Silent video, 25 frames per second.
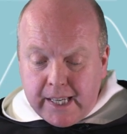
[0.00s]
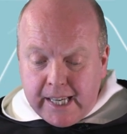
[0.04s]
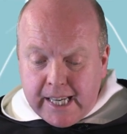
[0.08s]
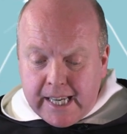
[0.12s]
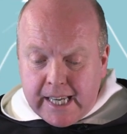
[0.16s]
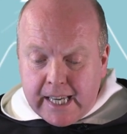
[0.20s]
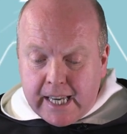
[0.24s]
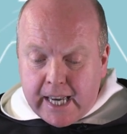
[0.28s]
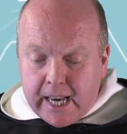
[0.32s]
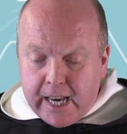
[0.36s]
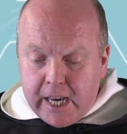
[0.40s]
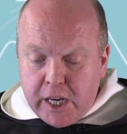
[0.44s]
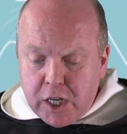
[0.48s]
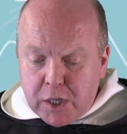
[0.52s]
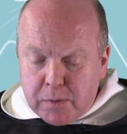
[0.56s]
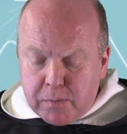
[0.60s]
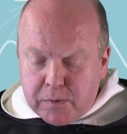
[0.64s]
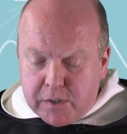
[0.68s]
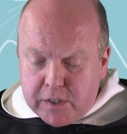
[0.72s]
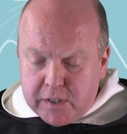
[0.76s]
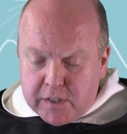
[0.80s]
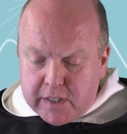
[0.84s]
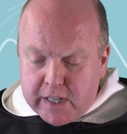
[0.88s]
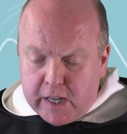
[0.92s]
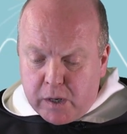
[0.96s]

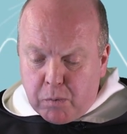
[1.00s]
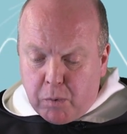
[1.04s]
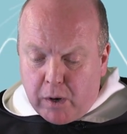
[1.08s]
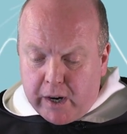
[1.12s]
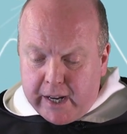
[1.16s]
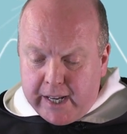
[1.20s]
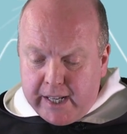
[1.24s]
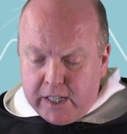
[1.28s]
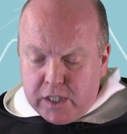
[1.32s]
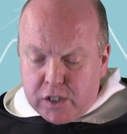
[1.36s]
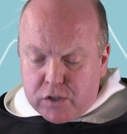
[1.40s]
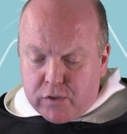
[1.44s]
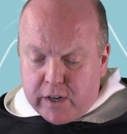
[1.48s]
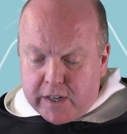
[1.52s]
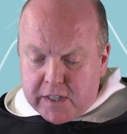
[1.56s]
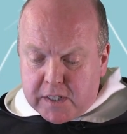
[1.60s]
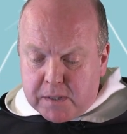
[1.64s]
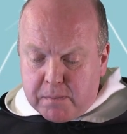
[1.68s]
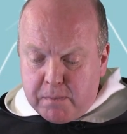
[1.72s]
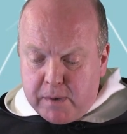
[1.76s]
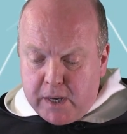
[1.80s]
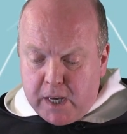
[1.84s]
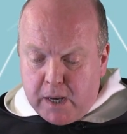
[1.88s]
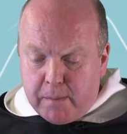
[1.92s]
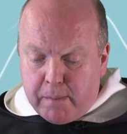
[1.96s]
engagements, he said, What
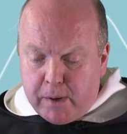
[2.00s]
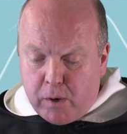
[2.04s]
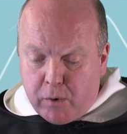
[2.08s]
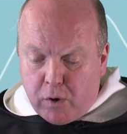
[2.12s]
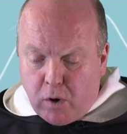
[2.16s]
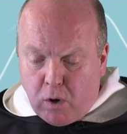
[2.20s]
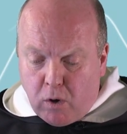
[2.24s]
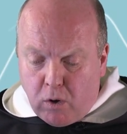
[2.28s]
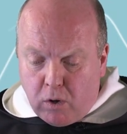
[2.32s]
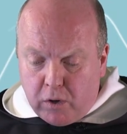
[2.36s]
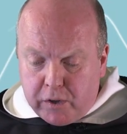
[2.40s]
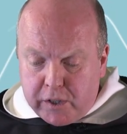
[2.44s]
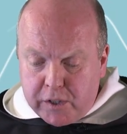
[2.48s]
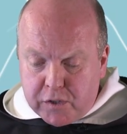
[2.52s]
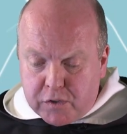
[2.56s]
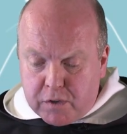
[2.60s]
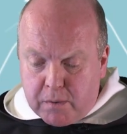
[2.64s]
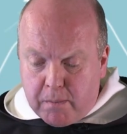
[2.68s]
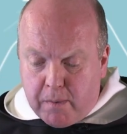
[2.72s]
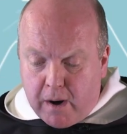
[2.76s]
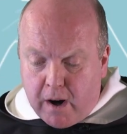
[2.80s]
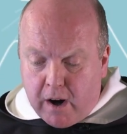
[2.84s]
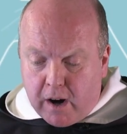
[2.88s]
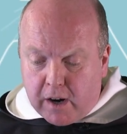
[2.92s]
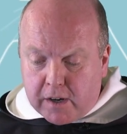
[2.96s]
interests me about all these
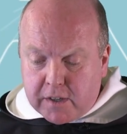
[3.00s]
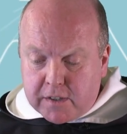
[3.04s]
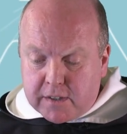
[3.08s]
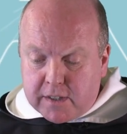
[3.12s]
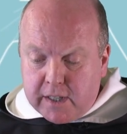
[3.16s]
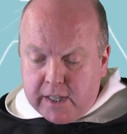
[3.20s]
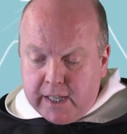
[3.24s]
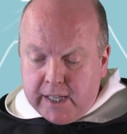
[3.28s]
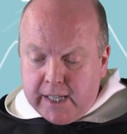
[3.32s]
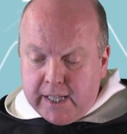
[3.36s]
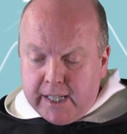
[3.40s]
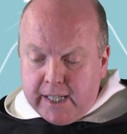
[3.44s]
remarks